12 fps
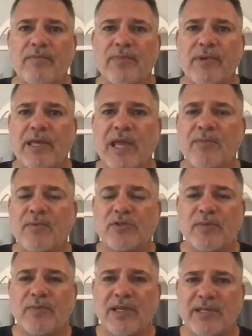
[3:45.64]
being able
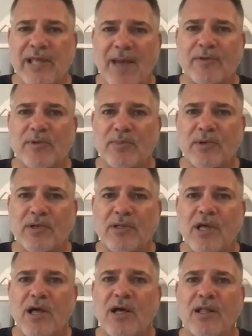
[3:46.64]
to be
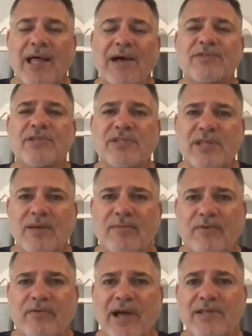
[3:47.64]
adaptable allows us to
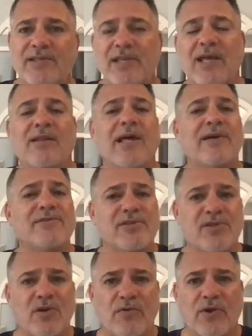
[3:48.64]
improvise and allows
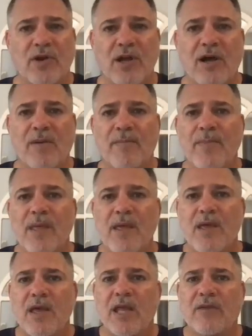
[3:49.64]
us to overcome.
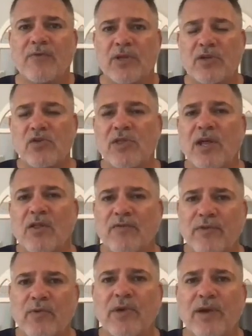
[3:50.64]
And if we can do that on the
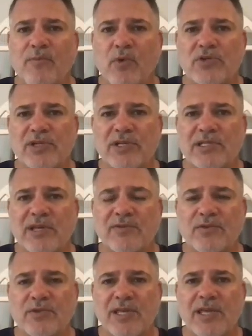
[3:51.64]
field, we have more
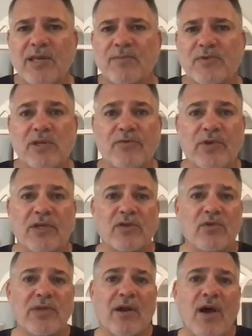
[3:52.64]
successful teams. And if we can
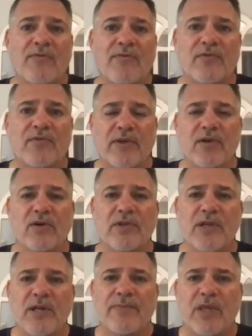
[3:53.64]
do that off the
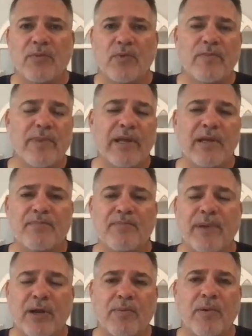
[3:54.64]
field, then we're
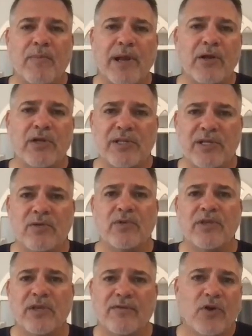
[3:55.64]
better prepared to deal
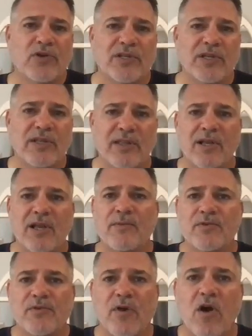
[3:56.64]
with the adversity that
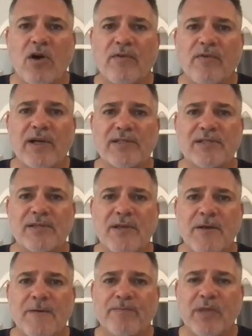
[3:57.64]
comes for all of us.
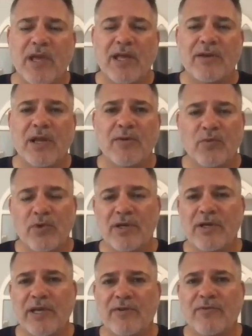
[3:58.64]
And
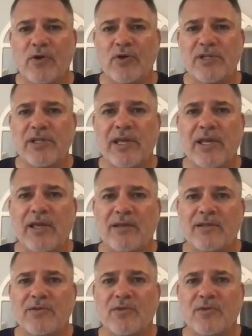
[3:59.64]
really, adversity